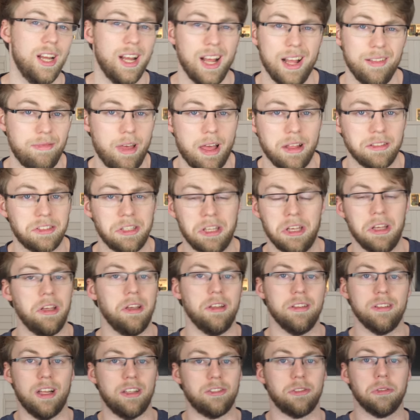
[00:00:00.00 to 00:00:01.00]
And that's
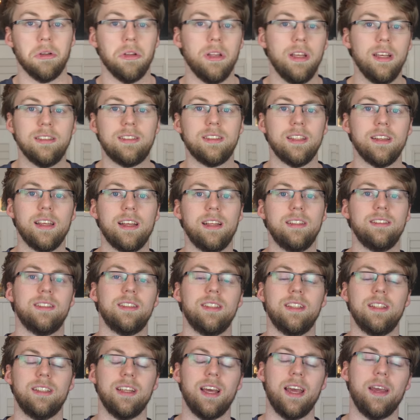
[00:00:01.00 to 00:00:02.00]
it, that's all it is at the end
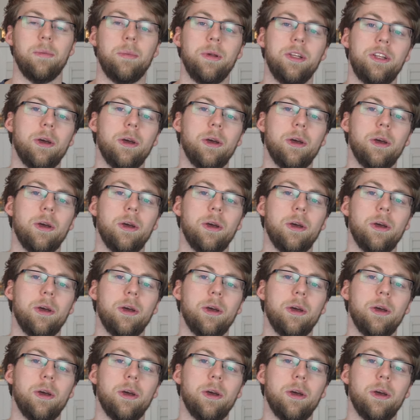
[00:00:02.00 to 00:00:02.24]
of the day.